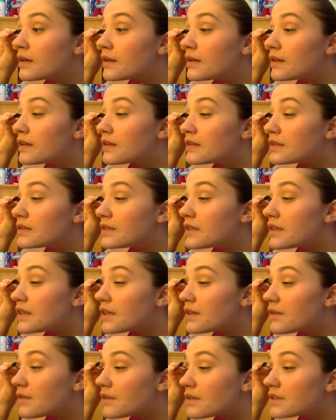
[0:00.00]
And there's
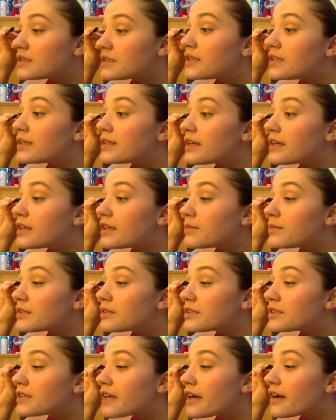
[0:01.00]
nothing worse than getting
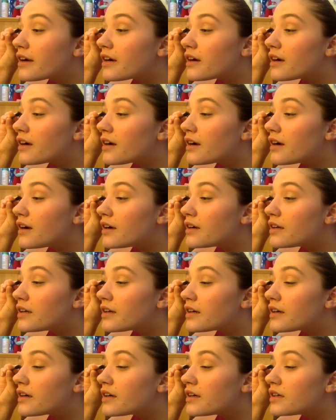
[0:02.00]
mascara on your
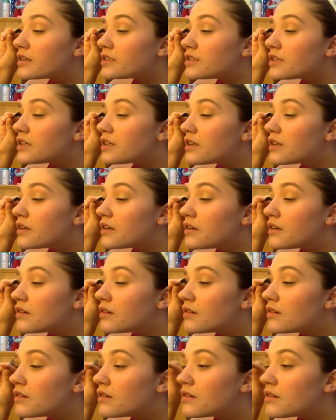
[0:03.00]
eyeshadow.
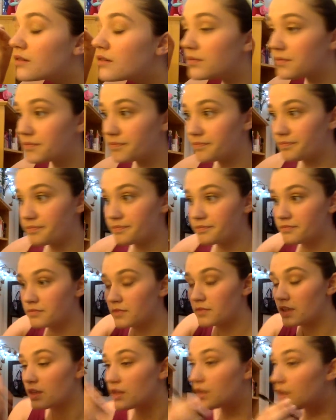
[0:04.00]
But
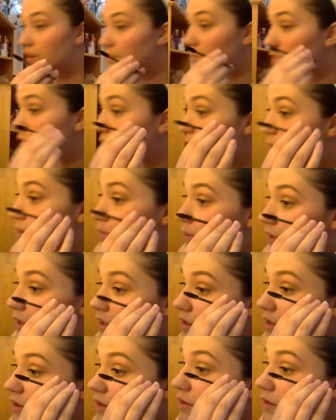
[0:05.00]
it'd be weird
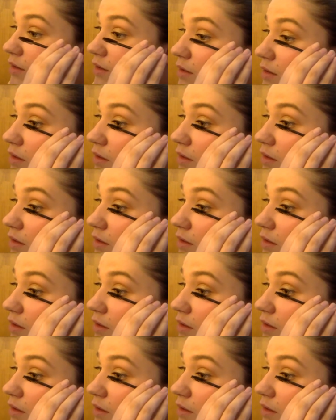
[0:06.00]
to do